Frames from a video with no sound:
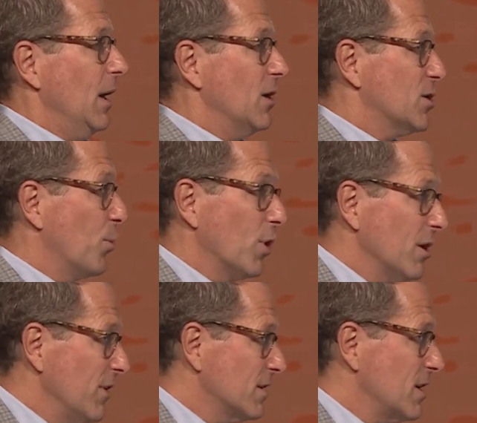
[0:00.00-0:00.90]
and sporting
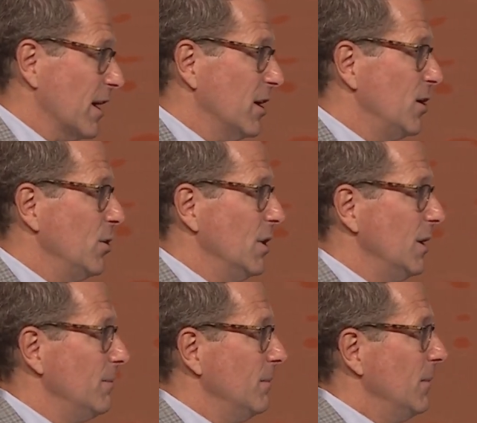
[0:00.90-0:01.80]
event's not going to do
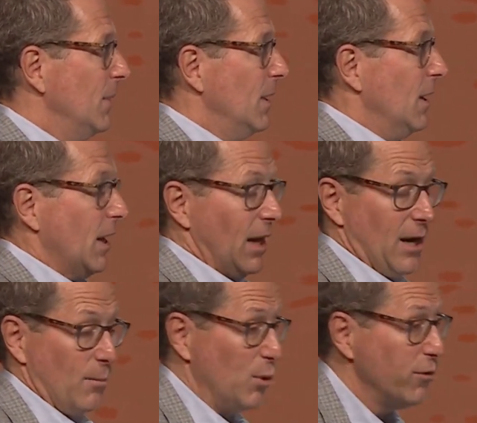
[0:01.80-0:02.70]
it,
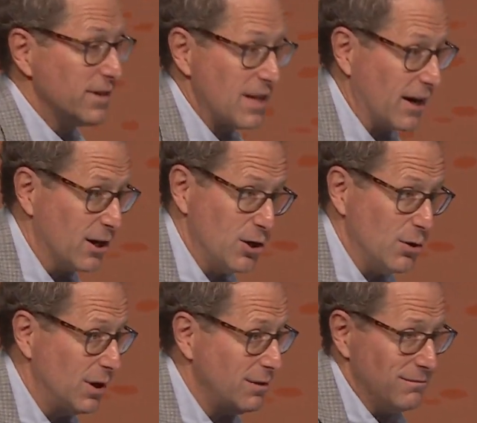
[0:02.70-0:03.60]
and a movie's not going to
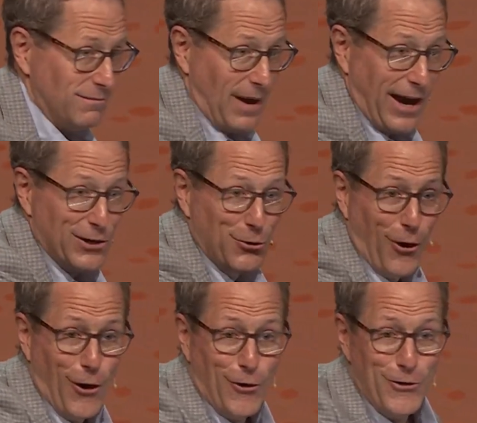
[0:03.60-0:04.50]
do it. I do
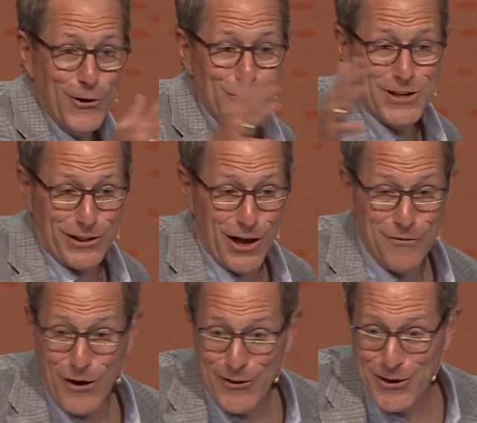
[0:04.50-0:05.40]
all those and
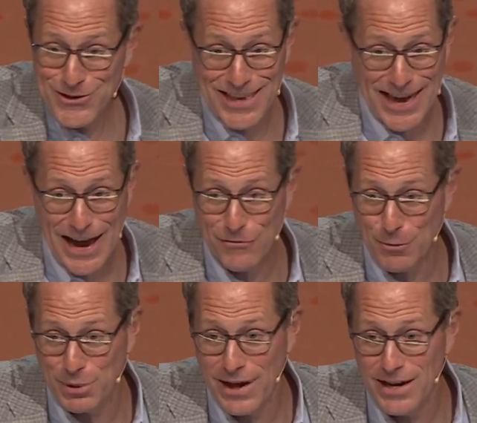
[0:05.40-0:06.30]
love all those. They have their
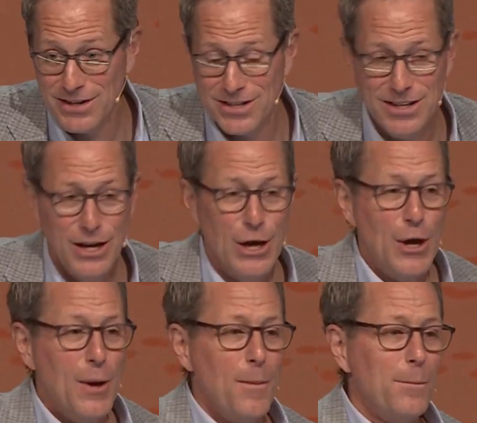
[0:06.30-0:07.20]
place,
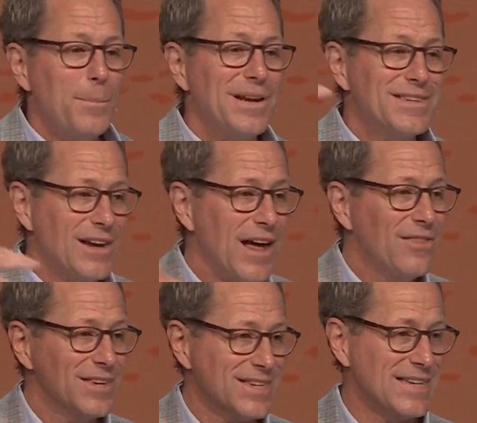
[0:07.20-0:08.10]
but it's not
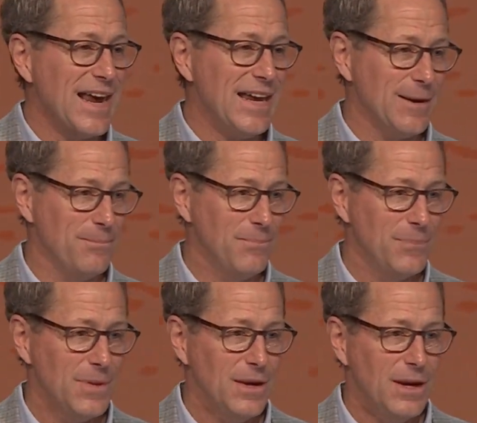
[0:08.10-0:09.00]
the same.
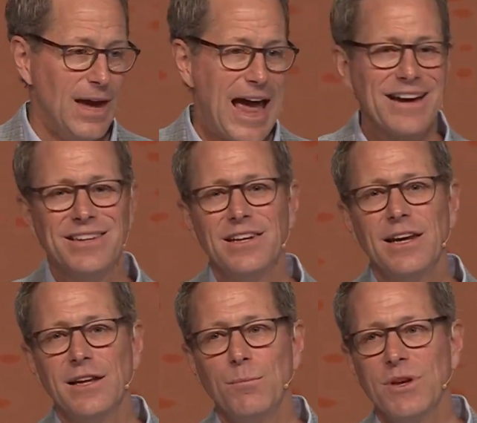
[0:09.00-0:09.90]

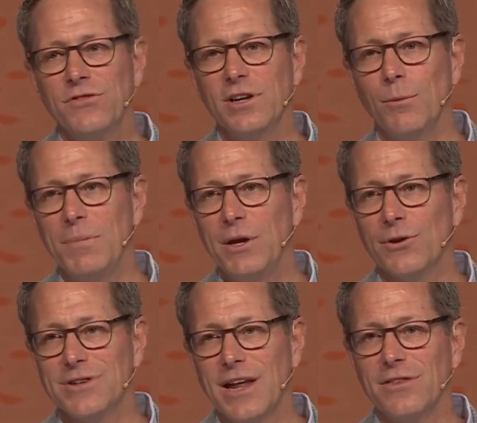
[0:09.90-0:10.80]
Accidentally missing a meal
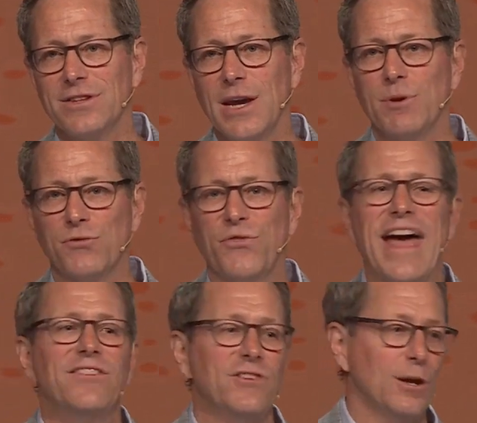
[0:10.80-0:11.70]
is not the same as
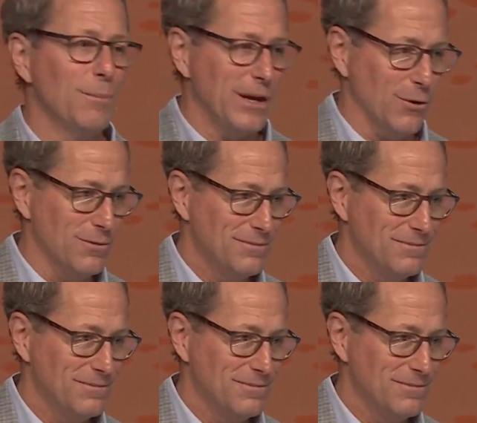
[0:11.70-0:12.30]
fasting a meal.